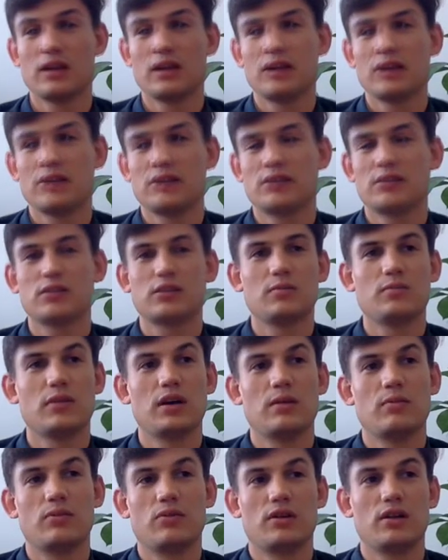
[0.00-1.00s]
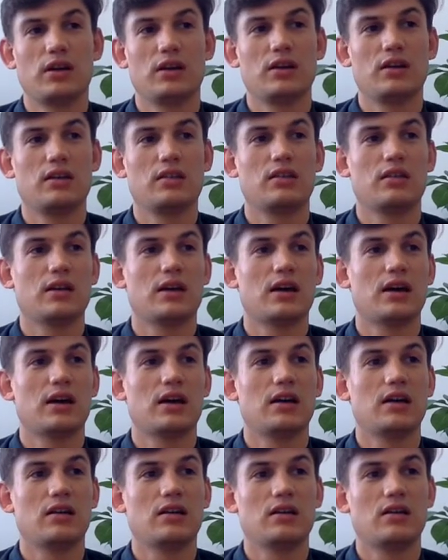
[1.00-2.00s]
It's just a memory
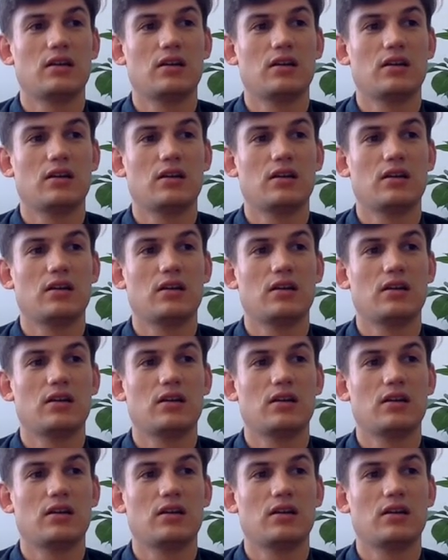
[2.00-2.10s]
that